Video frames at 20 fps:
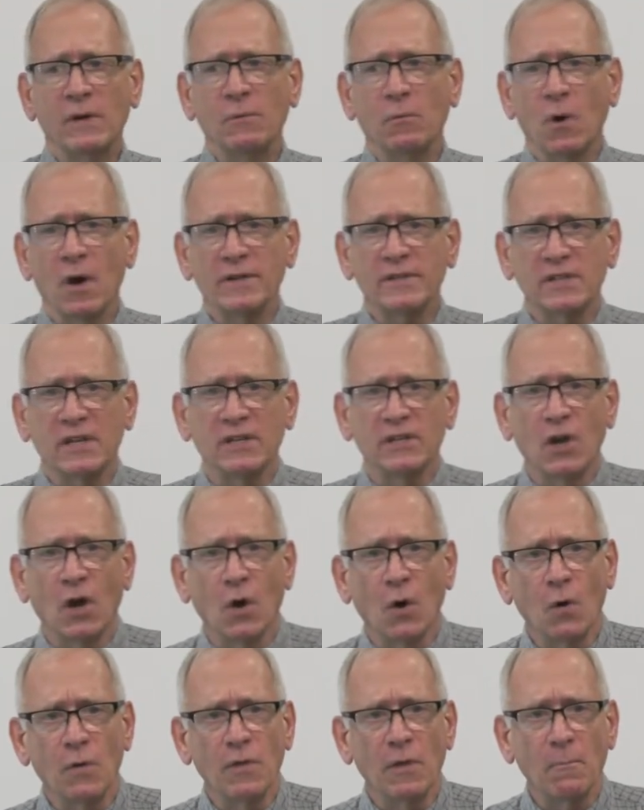we want to
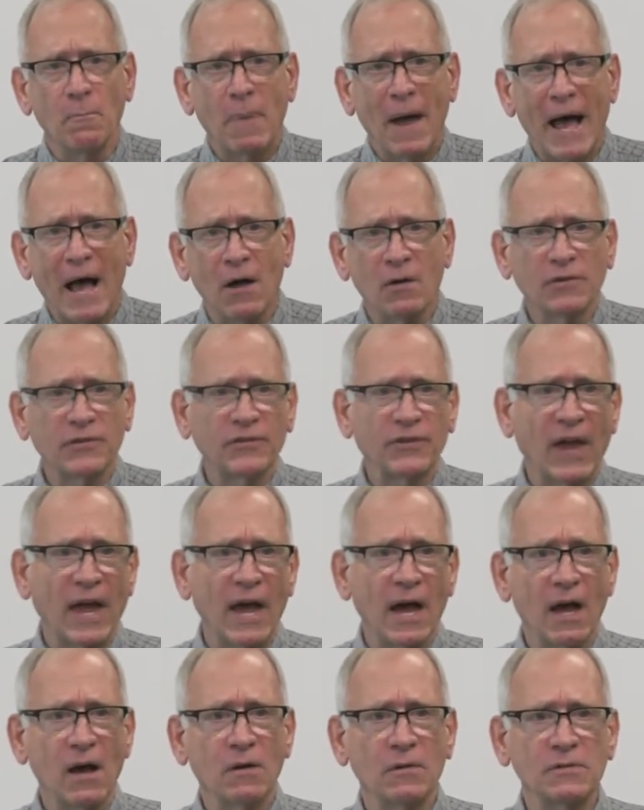know the bowel
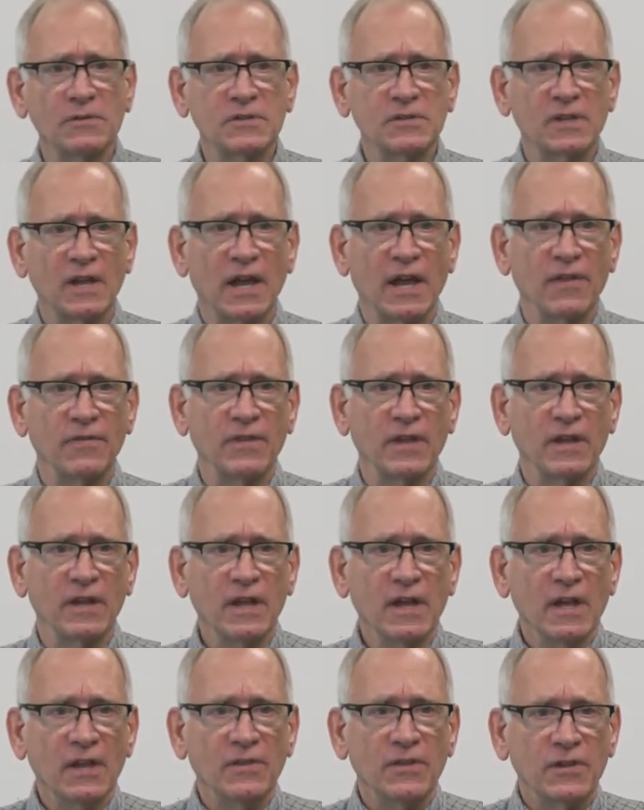sounds and the,
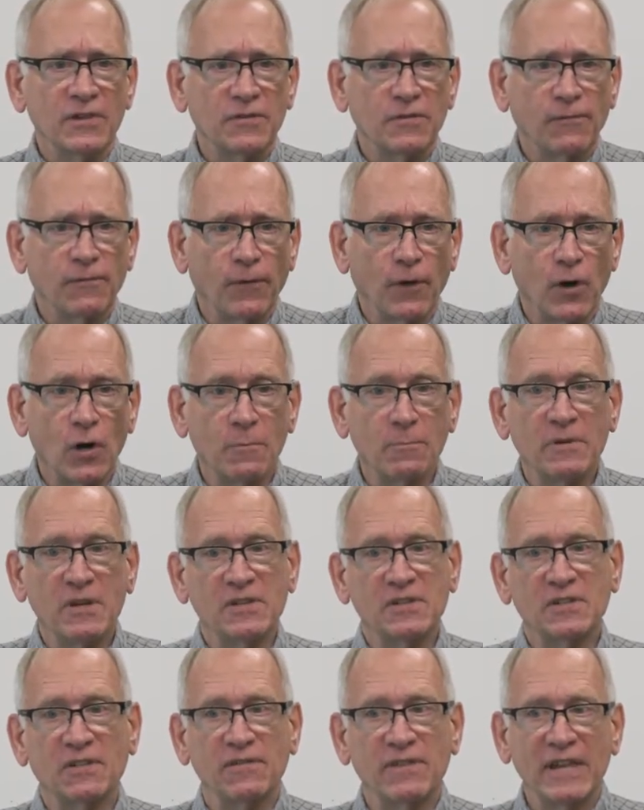the
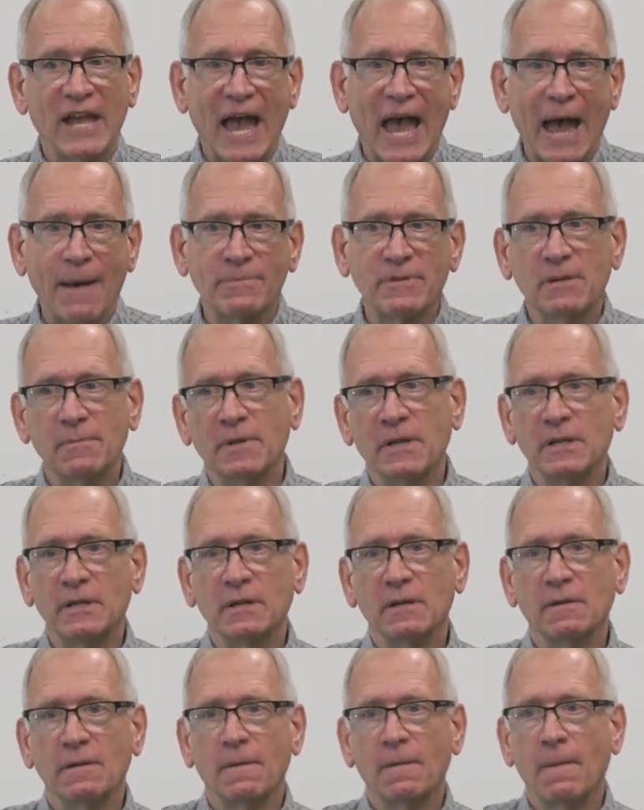firmness of the abdomen?
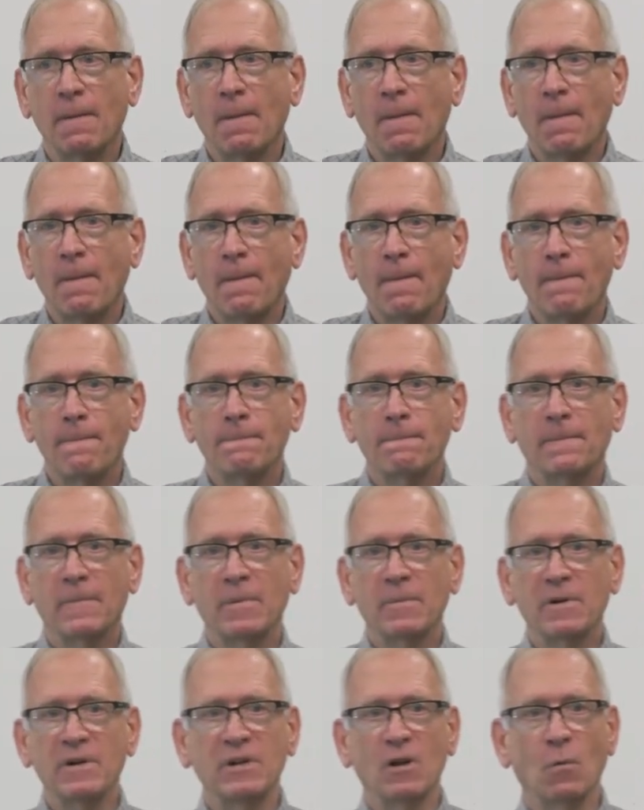
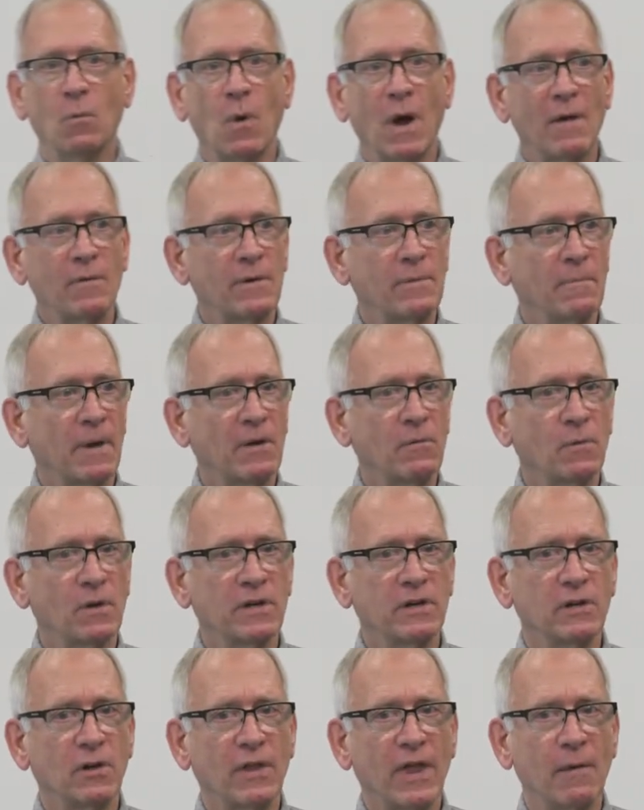Anybody know why we might
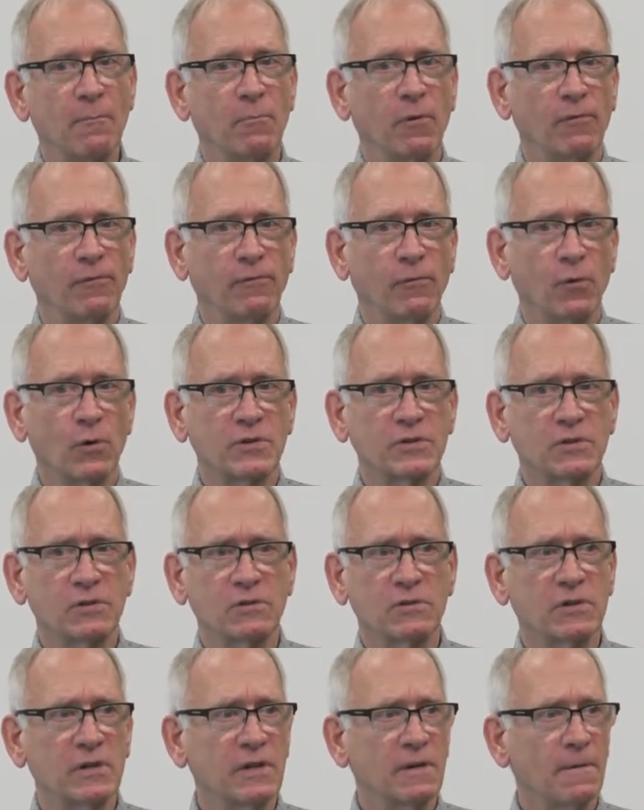want to know that before
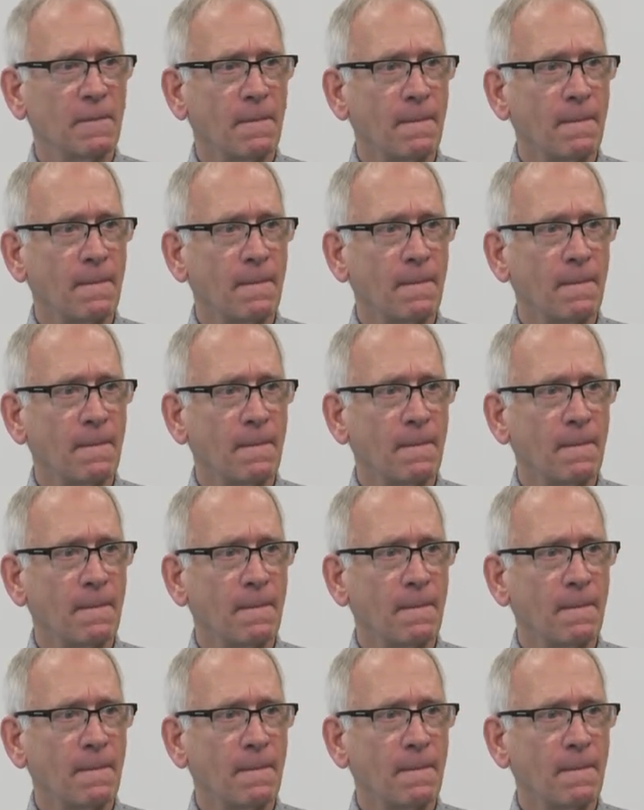surgery?